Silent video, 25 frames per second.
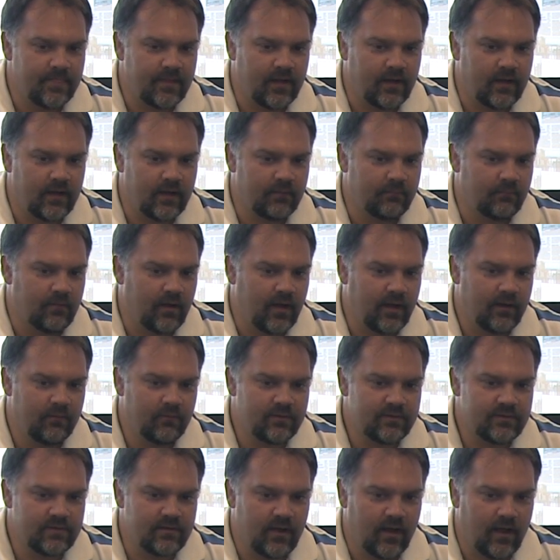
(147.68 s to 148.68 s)
Um, I
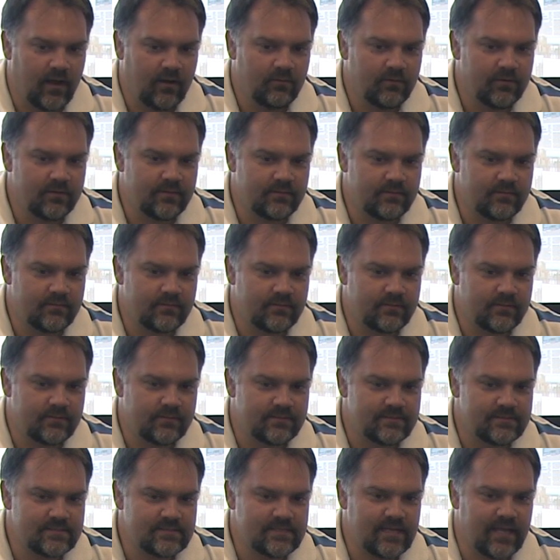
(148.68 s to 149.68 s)
would I would
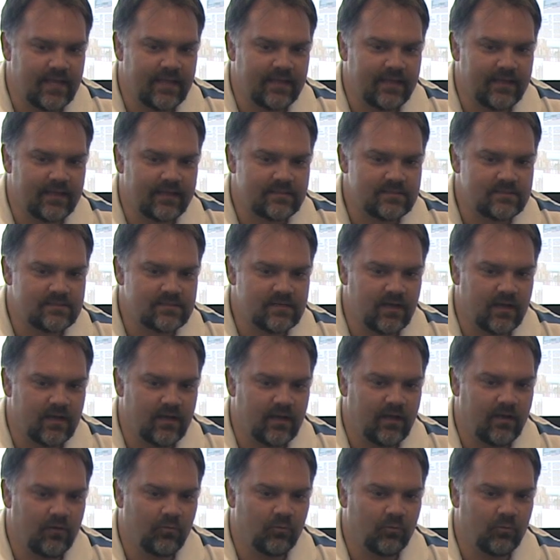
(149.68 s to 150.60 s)
say it's a,